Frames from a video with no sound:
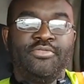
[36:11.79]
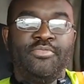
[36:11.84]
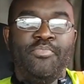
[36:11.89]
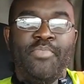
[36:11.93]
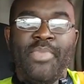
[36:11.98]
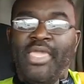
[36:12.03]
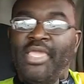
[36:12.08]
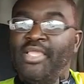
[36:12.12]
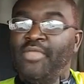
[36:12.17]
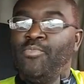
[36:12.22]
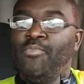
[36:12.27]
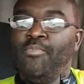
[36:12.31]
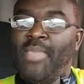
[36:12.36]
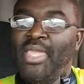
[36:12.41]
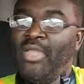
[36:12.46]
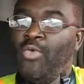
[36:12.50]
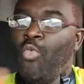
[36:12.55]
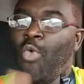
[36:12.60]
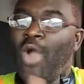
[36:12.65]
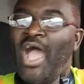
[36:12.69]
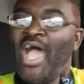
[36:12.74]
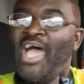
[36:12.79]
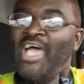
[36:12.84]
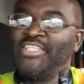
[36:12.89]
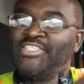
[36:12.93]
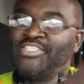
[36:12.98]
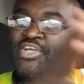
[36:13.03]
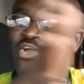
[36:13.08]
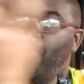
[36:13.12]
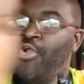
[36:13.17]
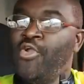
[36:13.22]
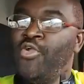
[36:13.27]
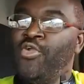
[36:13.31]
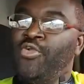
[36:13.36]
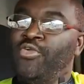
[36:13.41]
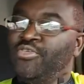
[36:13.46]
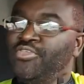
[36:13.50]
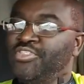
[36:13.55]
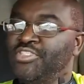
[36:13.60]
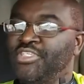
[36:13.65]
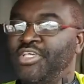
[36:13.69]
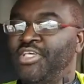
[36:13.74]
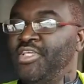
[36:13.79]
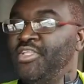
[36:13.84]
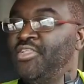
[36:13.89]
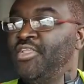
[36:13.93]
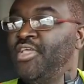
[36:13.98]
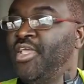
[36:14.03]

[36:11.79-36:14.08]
make wide turns, and